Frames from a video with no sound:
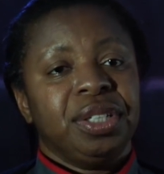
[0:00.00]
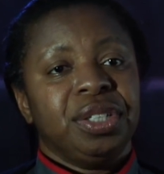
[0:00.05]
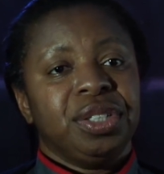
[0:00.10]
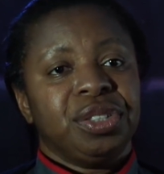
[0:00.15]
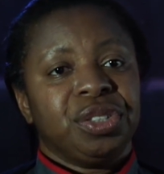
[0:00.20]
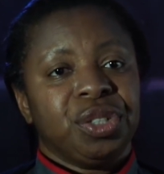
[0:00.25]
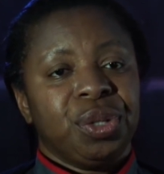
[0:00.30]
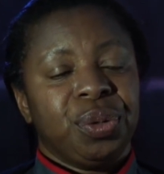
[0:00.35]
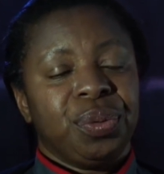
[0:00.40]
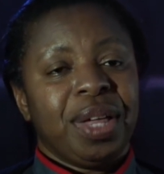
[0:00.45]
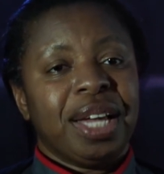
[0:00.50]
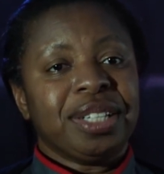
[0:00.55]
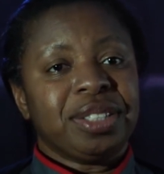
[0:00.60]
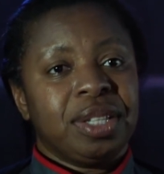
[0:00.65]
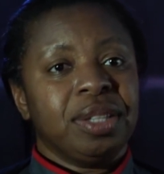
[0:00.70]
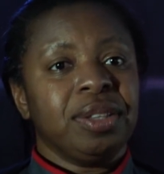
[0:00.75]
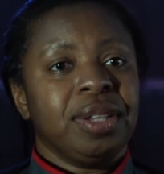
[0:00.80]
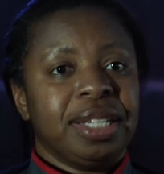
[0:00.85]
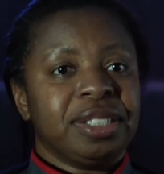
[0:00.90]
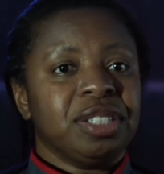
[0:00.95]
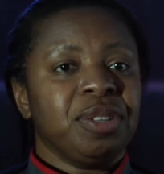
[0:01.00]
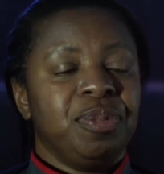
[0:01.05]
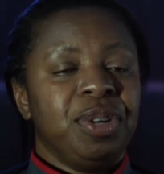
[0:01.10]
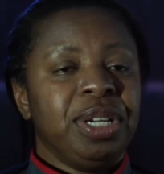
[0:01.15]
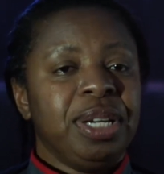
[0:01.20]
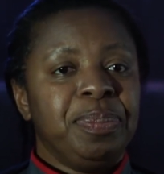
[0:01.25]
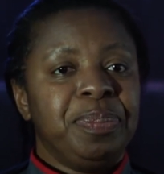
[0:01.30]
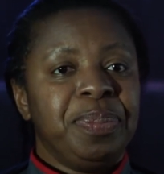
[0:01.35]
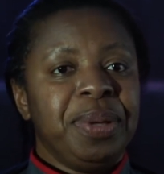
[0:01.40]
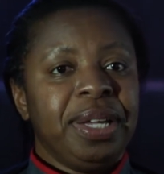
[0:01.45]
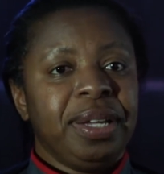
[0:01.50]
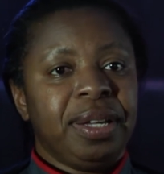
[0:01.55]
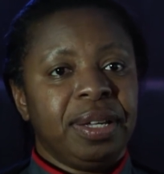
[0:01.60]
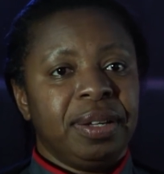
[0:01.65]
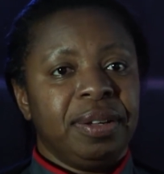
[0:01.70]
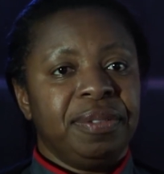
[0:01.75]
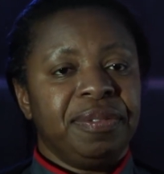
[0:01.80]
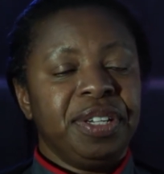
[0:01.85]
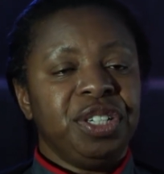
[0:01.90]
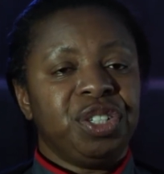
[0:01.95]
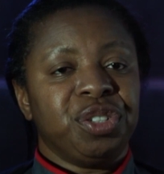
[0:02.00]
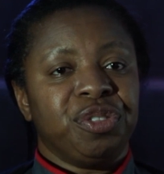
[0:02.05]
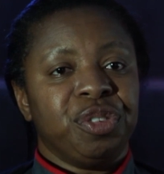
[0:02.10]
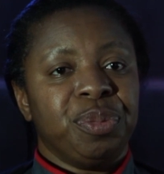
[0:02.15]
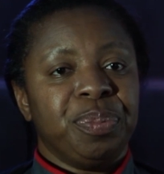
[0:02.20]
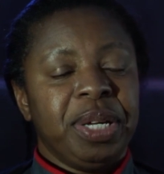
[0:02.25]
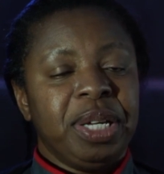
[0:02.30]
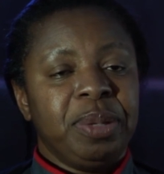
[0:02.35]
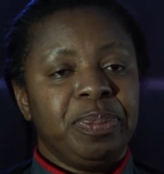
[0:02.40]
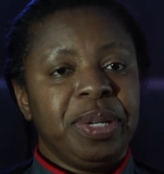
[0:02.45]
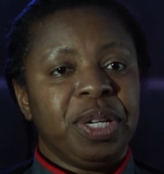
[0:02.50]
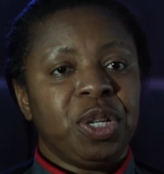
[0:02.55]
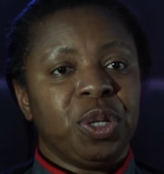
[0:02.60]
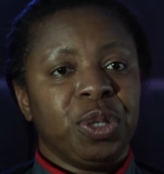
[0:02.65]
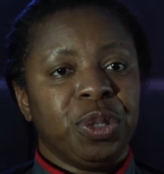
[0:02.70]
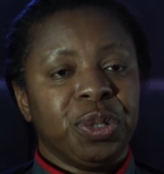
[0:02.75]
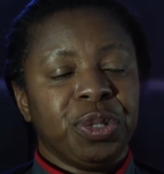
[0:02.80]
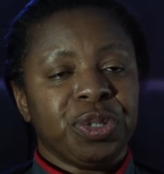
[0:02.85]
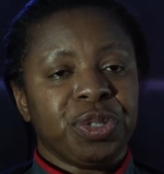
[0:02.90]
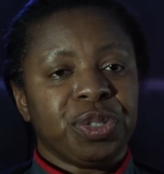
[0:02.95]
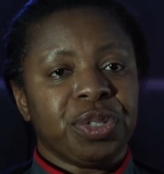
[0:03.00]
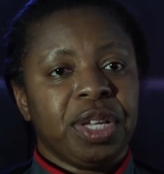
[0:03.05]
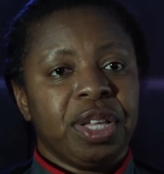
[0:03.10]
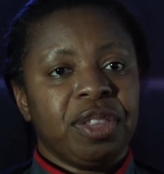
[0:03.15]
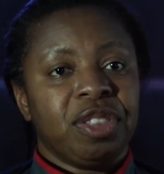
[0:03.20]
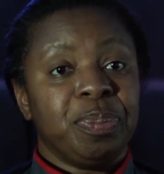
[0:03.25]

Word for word: So that's a, that's a really big feature for me because